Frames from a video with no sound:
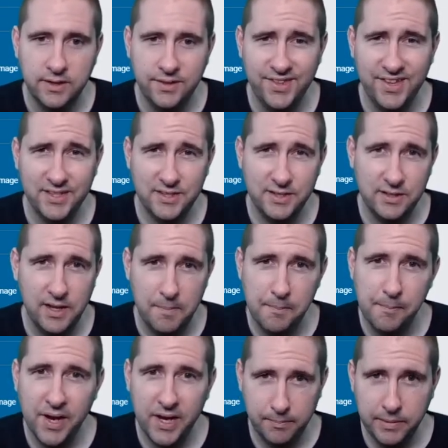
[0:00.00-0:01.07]
things that they
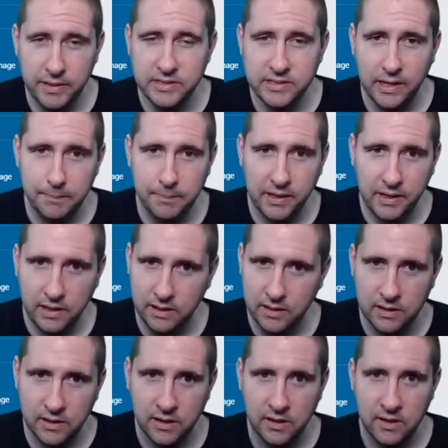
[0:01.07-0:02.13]
might be typing
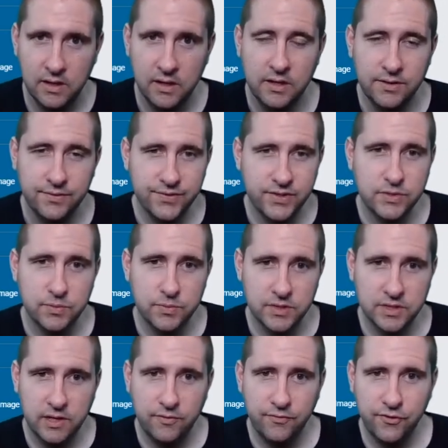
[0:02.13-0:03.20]
in. This was
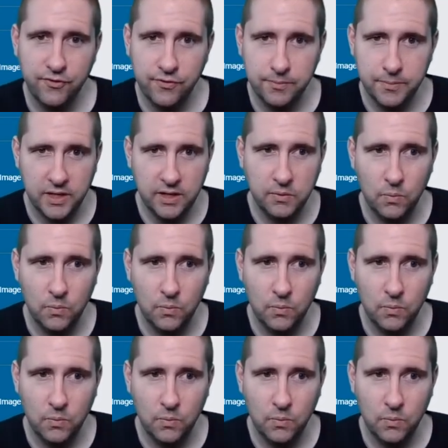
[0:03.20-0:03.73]
helpful for me